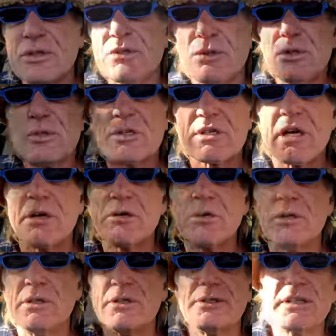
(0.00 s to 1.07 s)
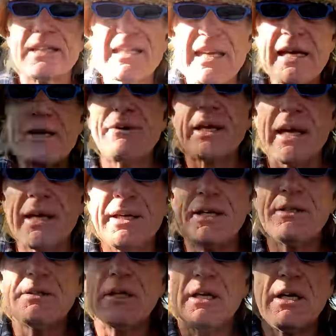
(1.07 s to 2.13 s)
has also
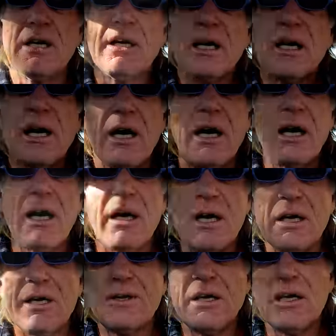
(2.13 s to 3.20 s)
deteriorated uh, in